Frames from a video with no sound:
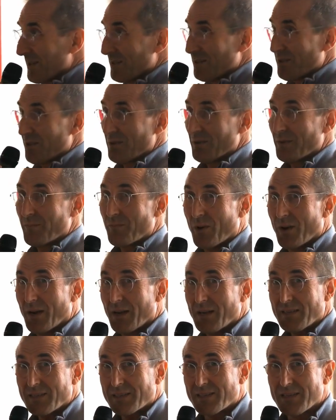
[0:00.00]
certain
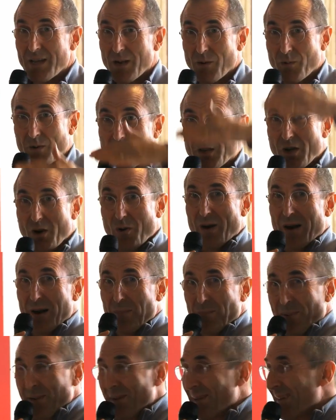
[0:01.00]
price would go
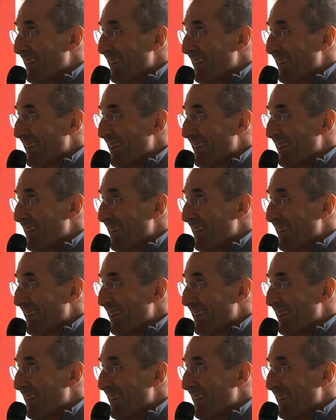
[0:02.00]
up